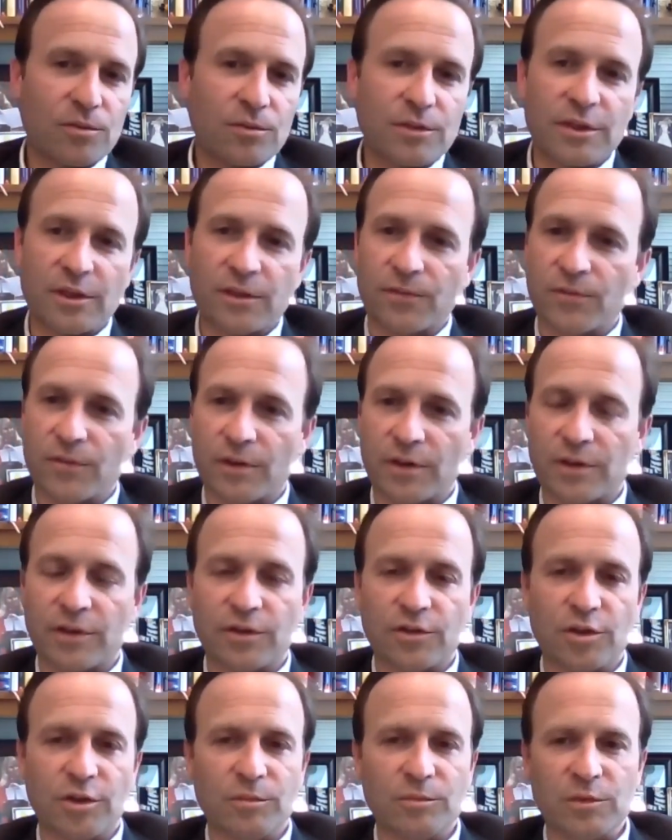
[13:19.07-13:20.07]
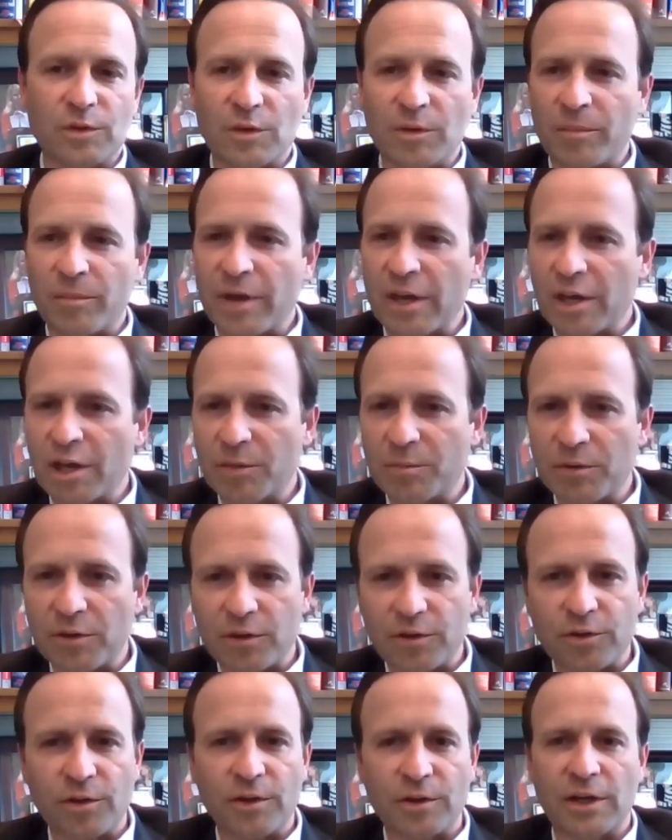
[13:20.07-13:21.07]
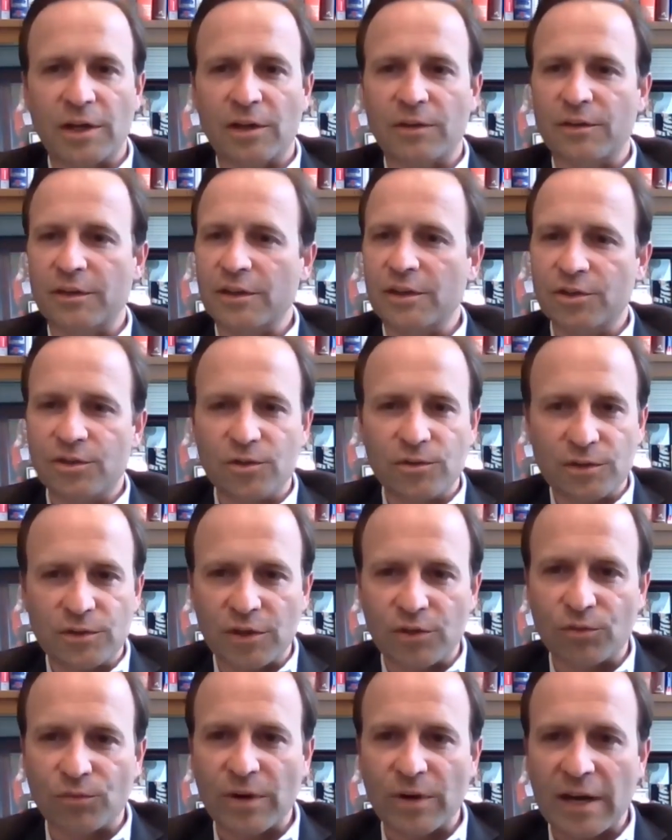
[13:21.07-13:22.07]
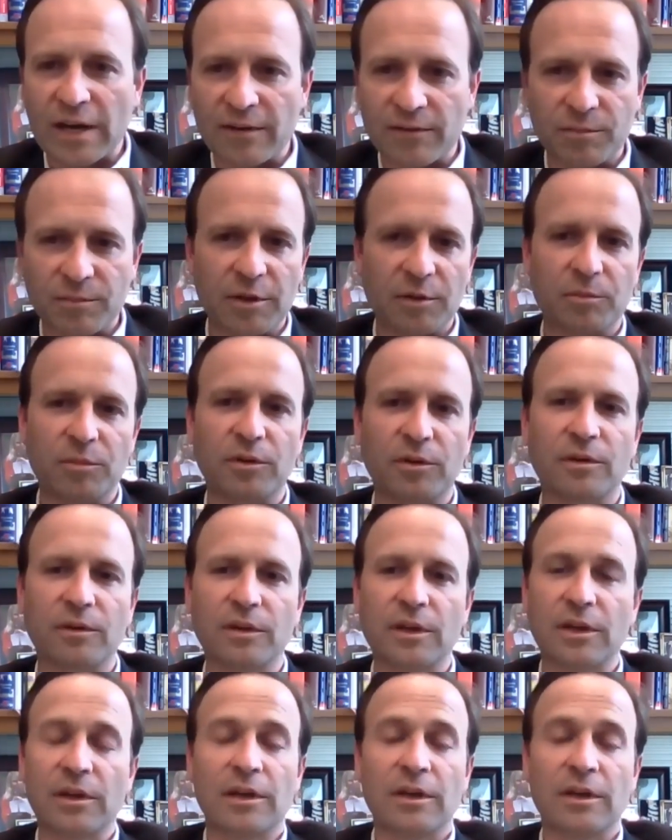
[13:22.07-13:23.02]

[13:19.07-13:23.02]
different in terms of the makeup of the turnout, the issues that drive people,